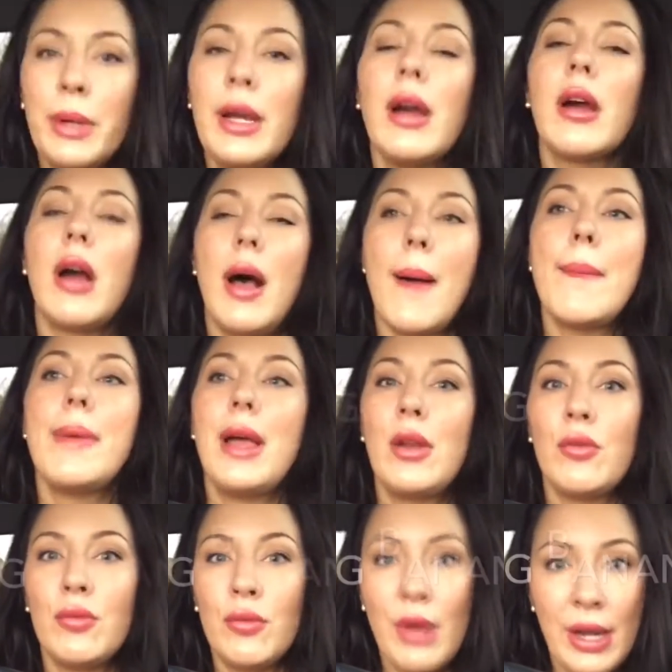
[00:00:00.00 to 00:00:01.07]
We are up
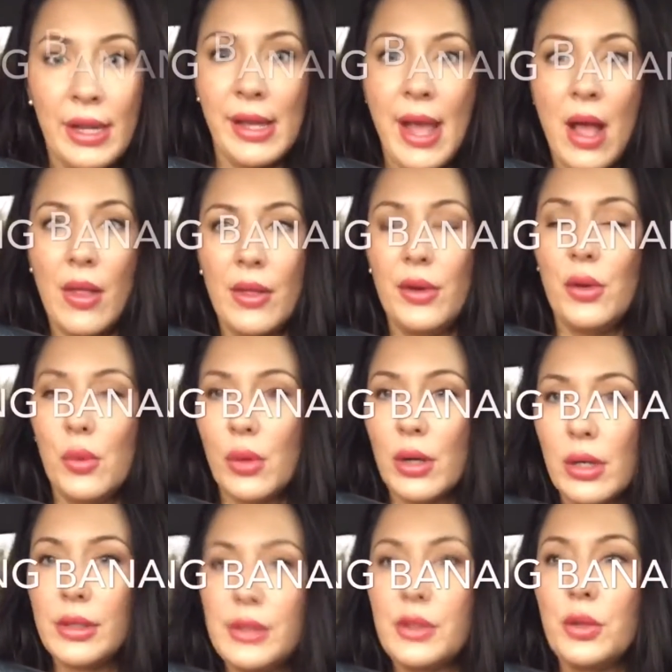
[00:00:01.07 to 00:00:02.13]
and running out the
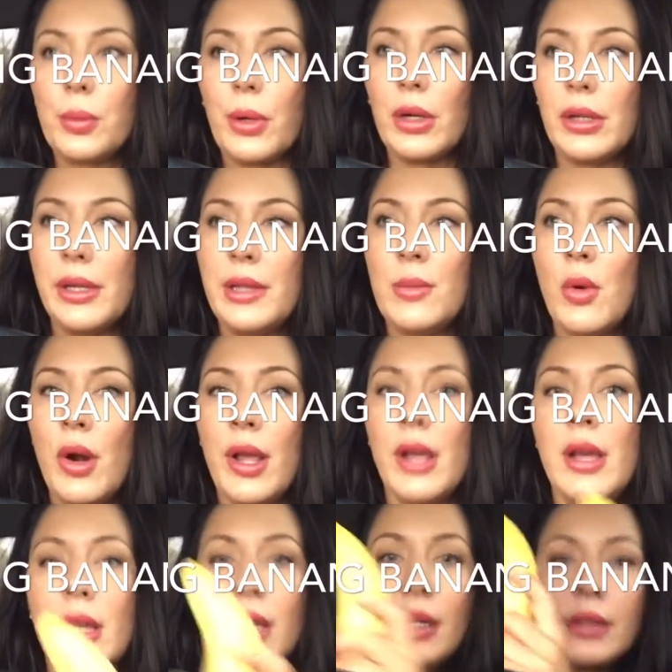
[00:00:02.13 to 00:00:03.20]
door super early in the morning,
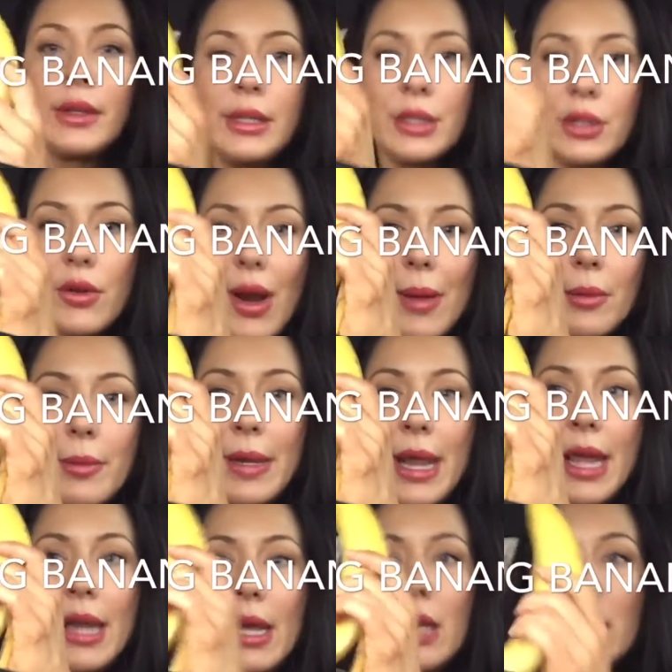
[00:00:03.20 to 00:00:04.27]
so I just grab a
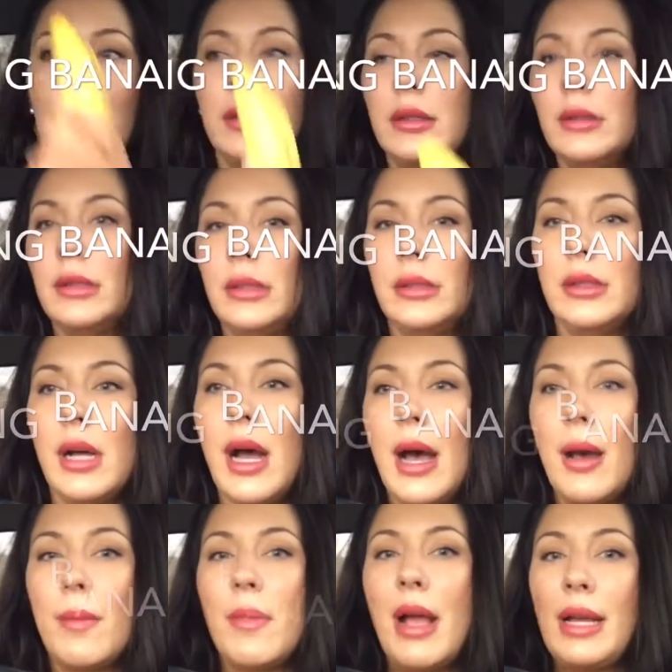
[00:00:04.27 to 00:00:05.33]
banana
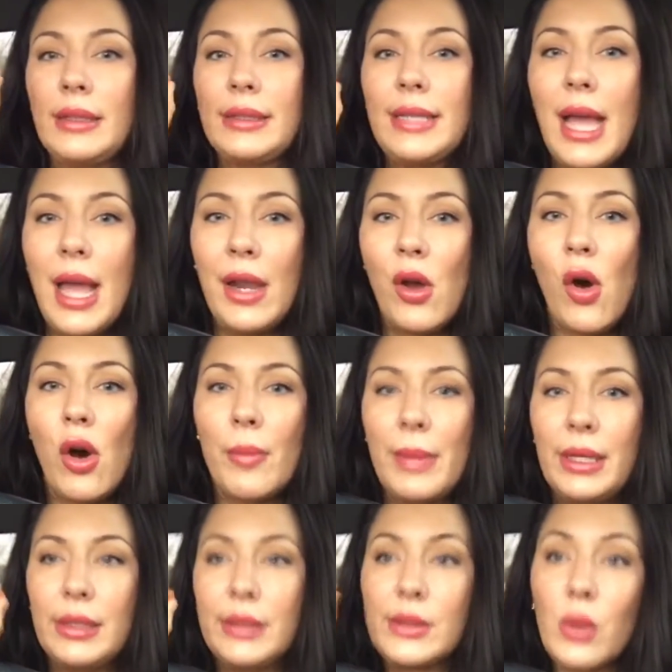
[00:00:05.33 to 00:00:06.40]
um, and ten
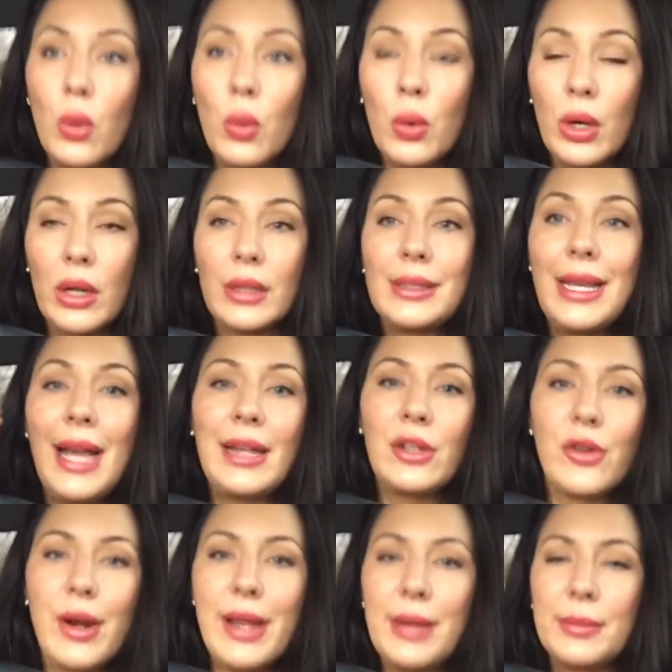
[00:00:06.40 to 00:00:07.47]
almonds or ten
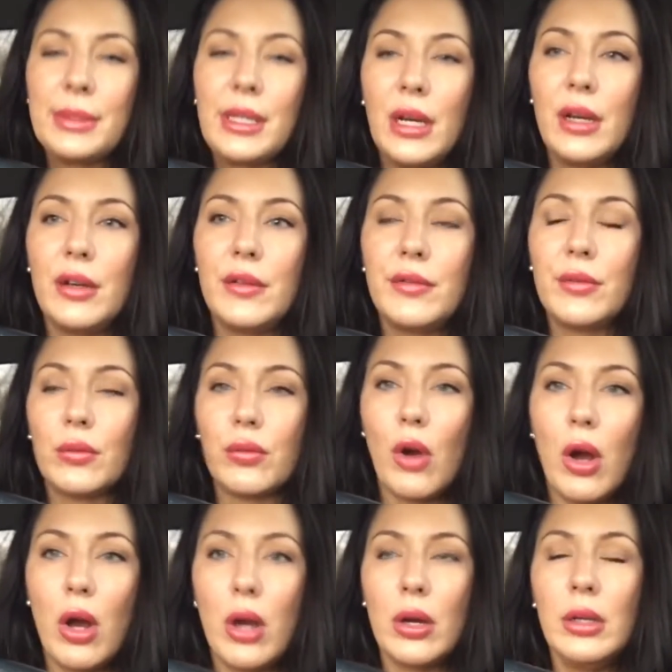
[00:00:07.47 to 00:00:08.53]
grams of
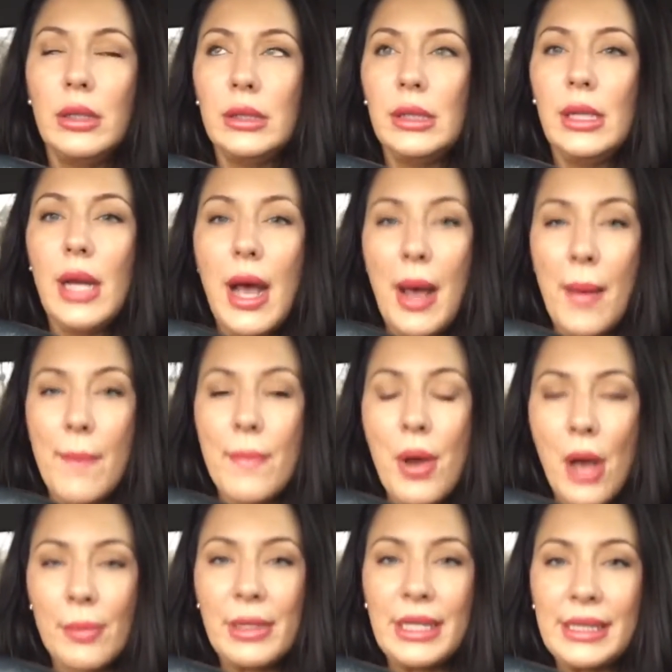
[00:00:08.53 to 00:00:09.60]
raw Um,
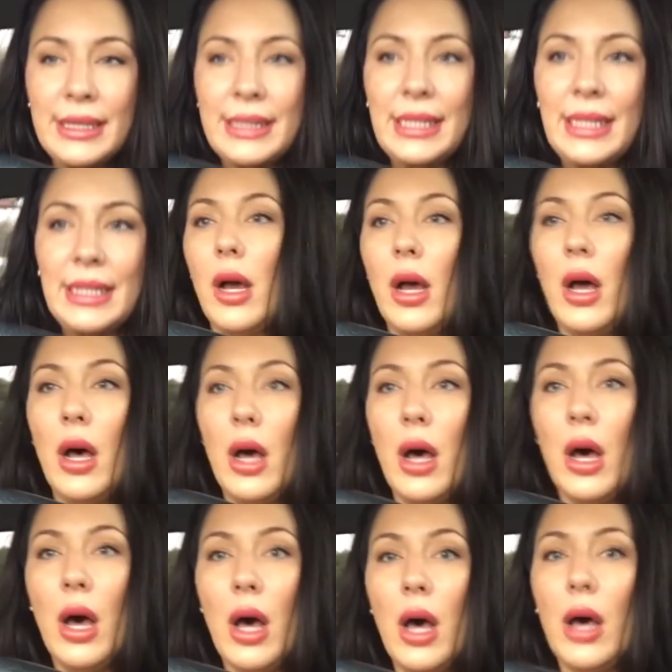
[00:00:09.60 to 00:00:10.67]
pumpkin seed
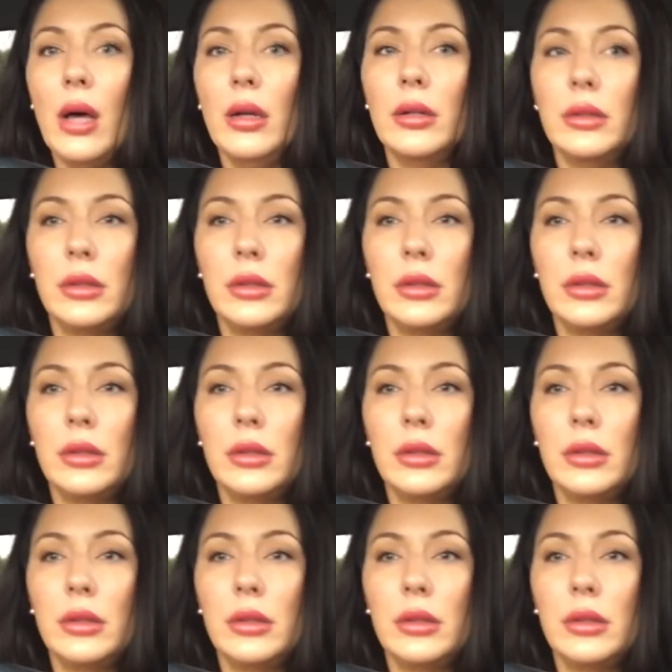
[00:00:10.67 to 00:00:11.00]
oh,